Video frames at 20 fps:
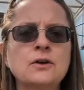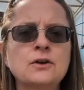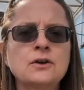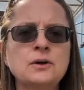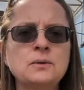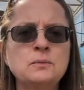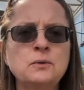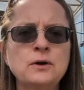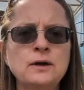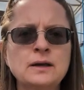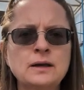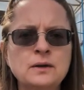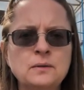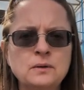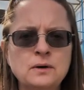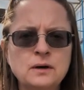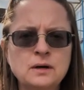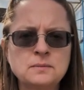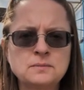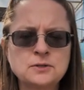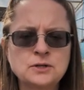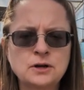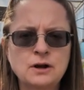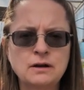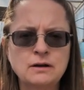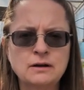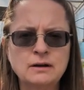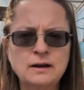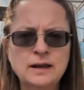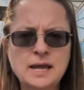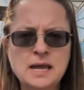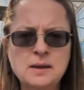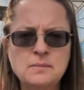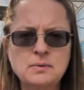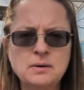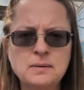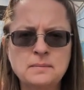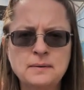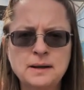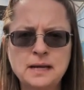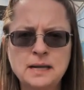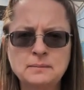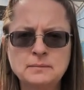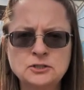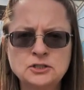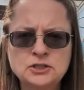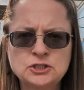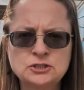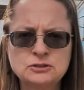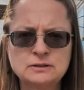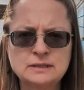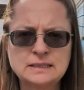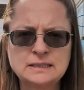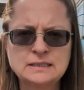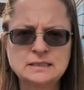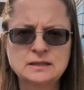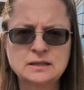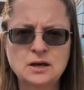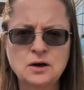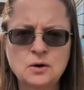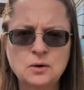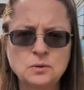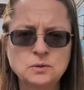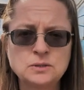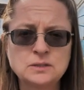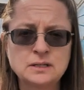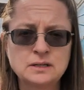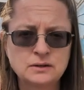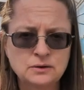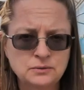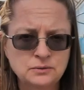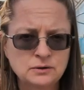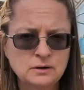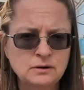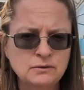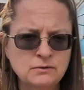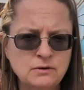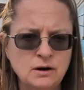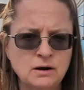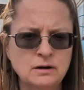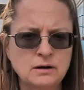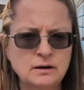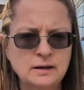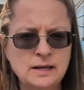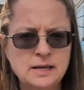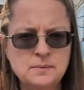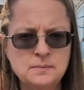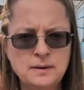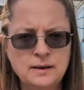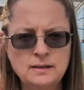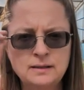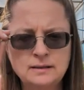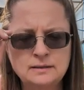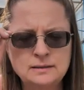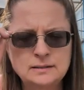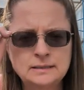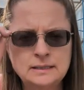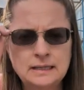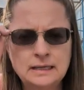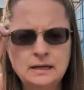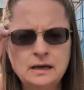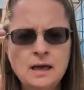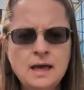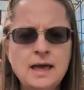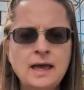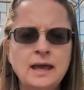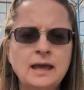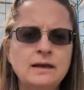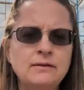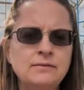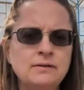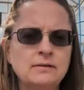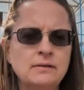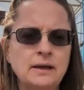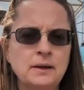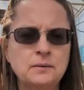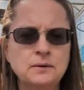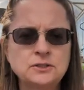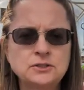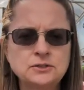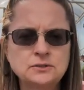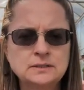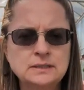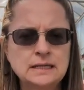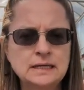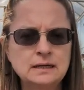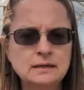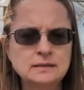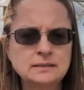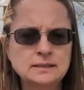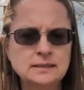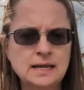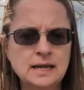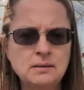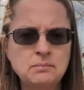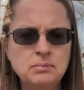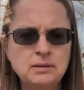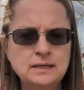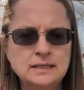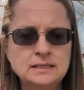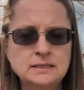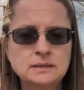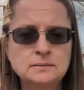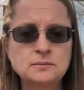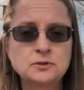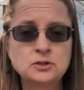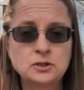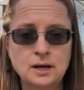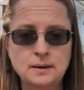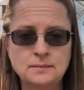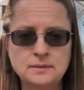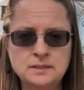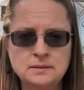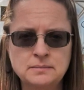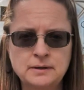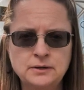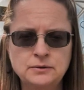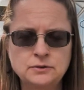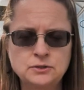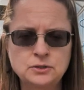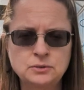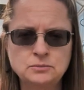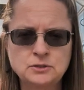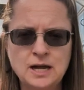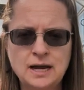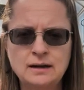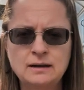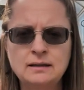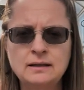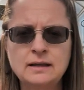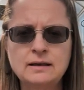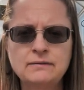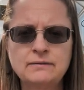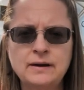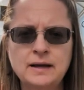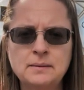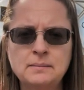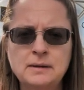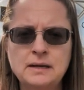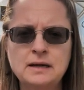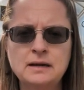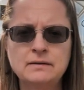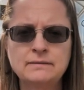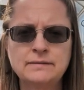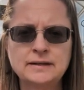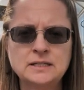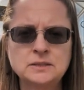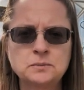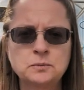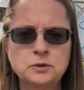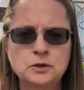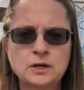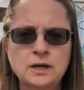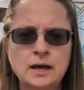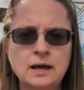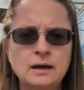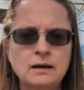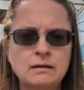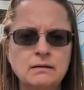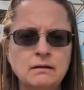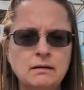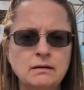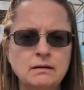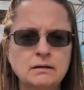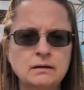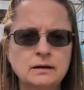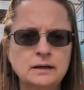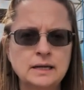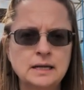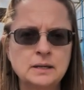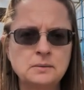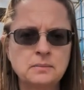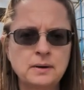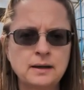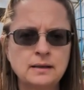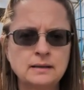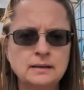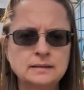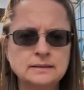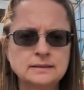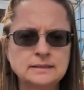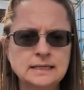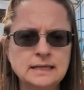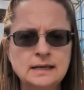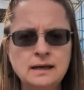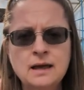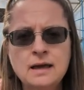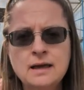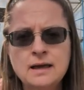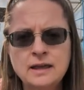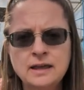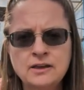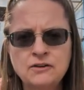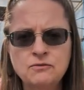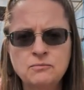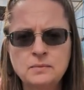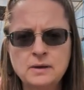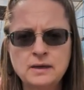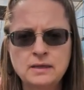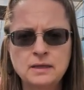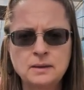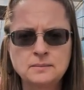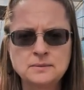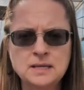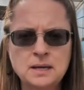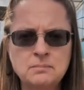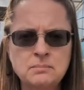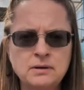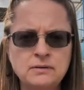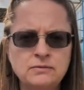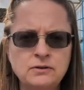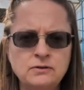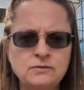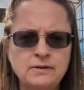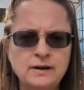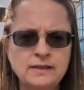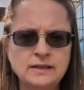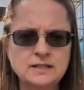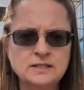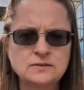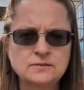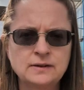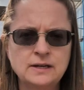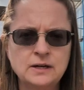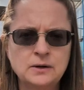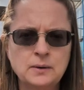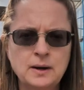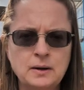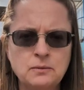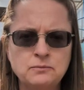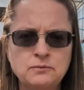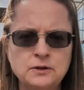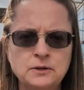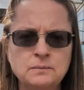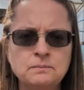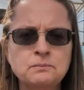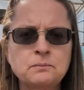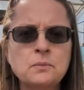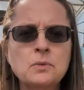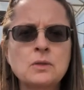Good morning and welcome to Gardener Keep. My name is Charisse, the host and owner of Gardener Keep LLC. If you like what you see here today, please subscribe to my YouTube channel and find me on Facebook at Gardener Keep LLC. Give me a thumbs up if you find this video helpful.